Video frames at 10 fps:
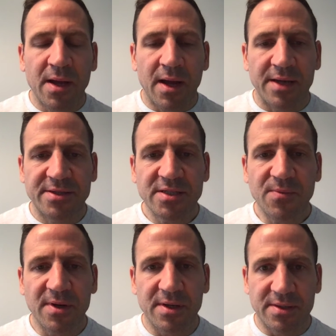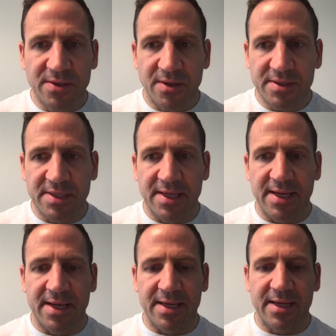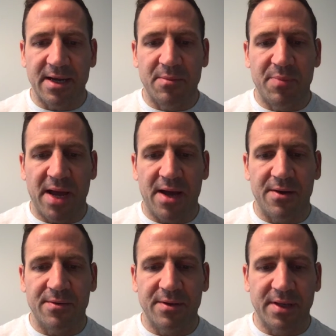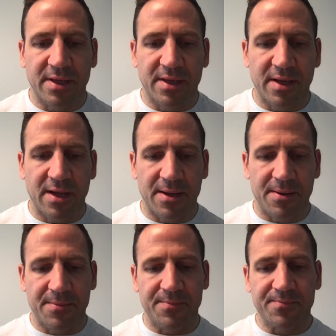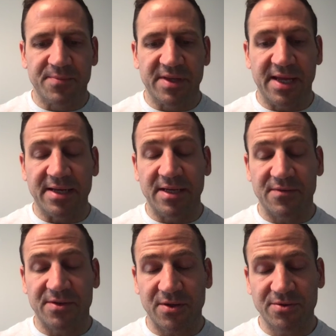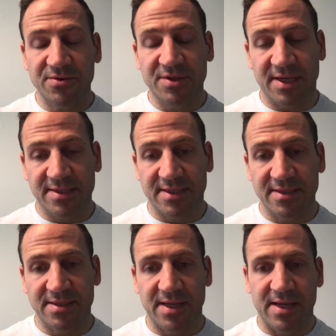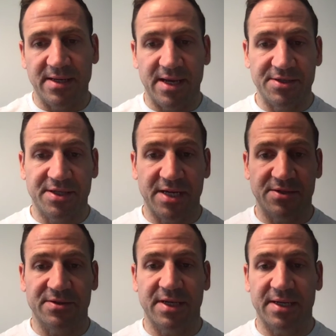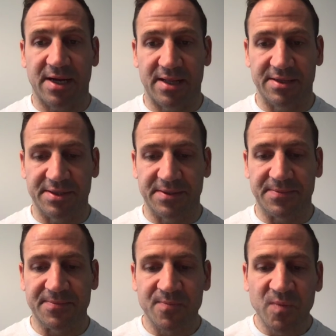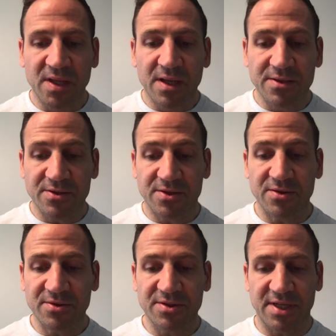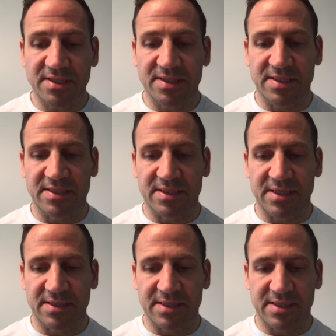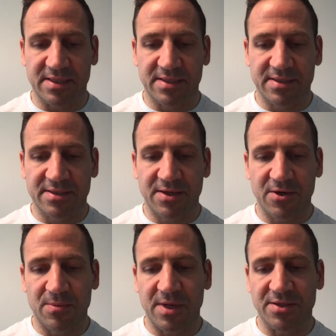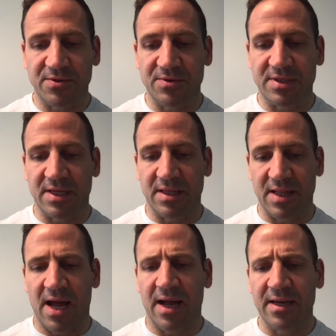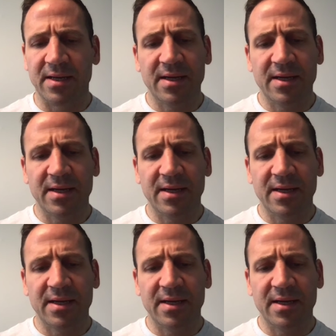I just wanted to talk today about the idea of social justice and educational psychology. So, social justice is a term that's used a lot,